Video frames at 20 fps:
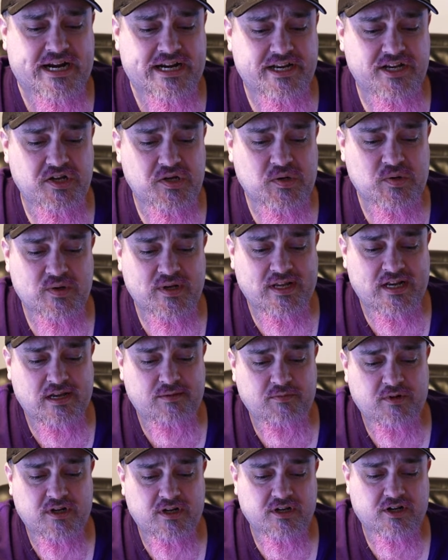new and I'm
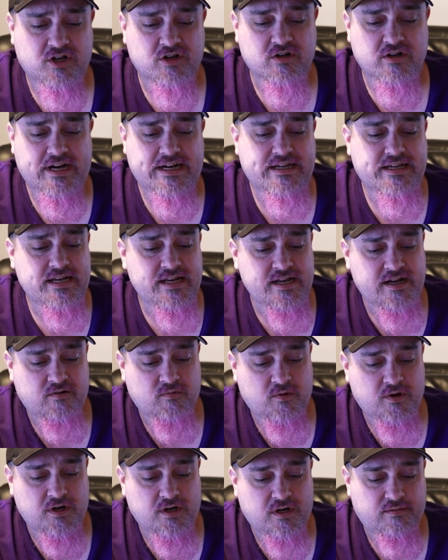going to create a
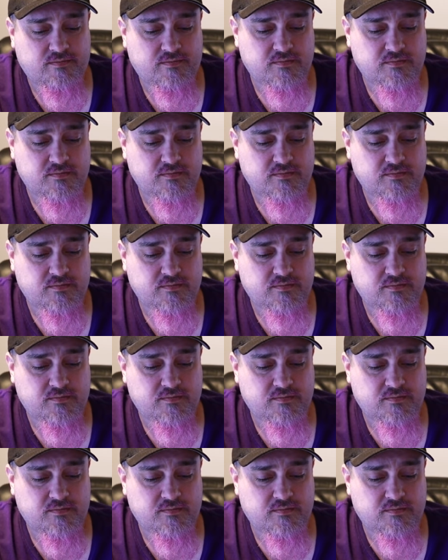network.